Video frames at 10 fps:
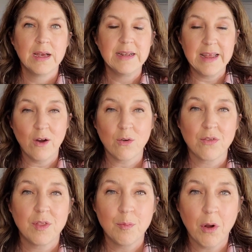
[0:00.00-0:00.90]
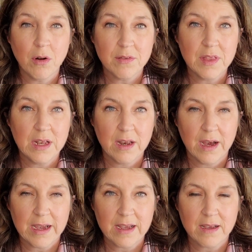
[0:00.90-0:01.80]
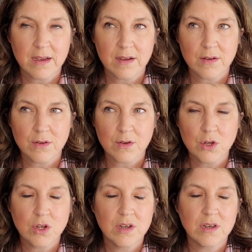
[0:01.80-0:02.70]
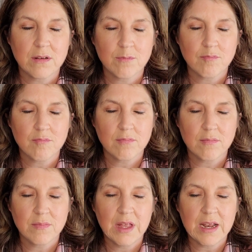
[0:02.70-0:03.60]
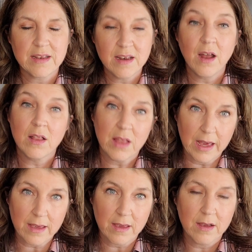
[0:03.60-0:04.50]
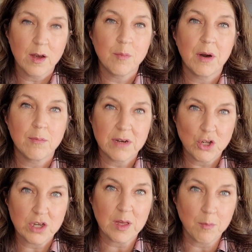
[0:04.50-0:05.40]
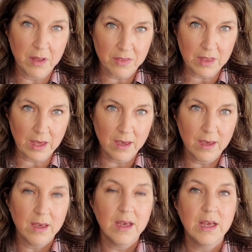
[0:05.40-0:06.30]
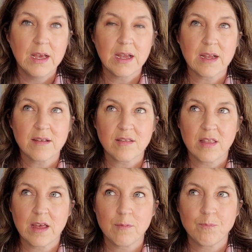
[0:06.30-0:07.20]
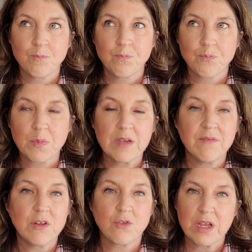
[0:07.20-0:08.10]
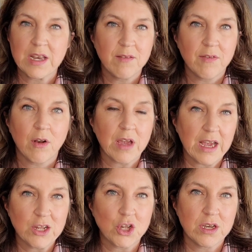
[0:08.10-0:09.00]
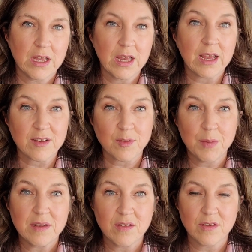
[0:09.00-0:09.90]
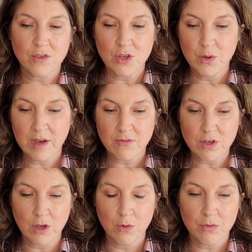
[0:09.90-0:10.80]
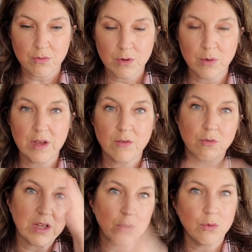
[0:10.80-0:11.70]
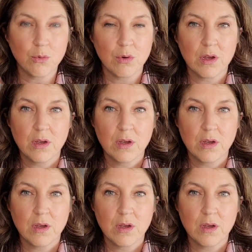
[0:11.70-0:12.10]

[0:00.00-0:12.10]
Now, the part that I did not like about budgeting monthly is that if there's any variation in expenses, you have to go through and redo,